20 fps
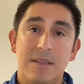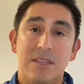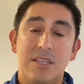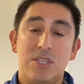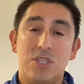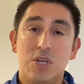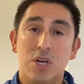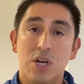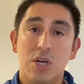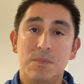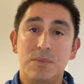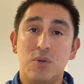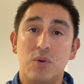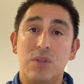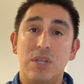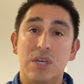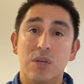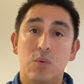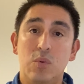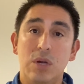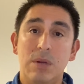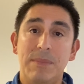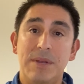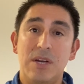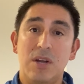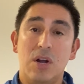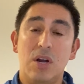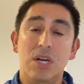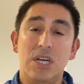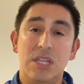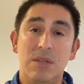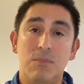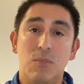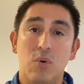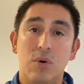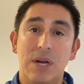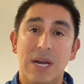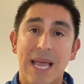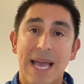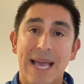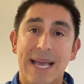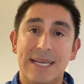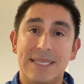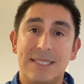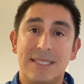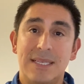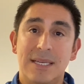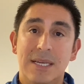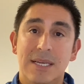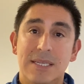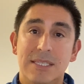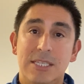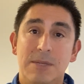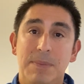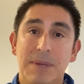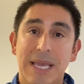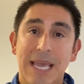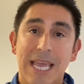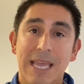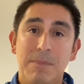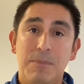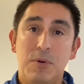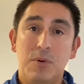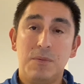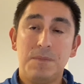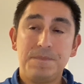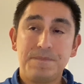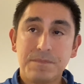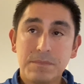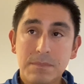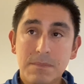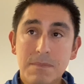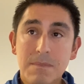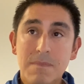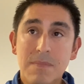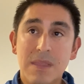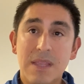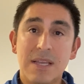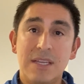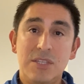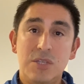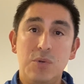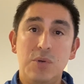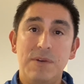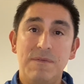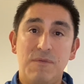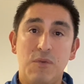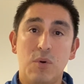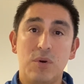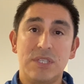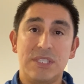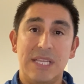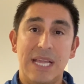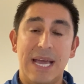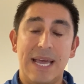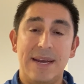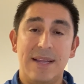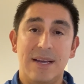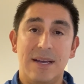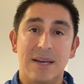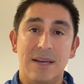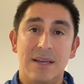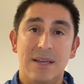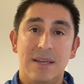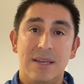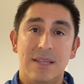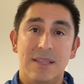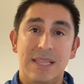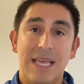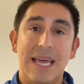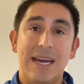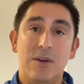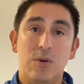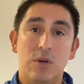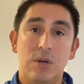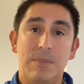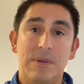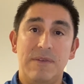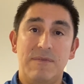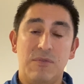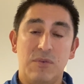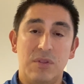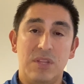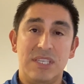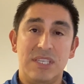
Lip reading: terms or the agreement are a little more lax to be able to enforce that agreement for the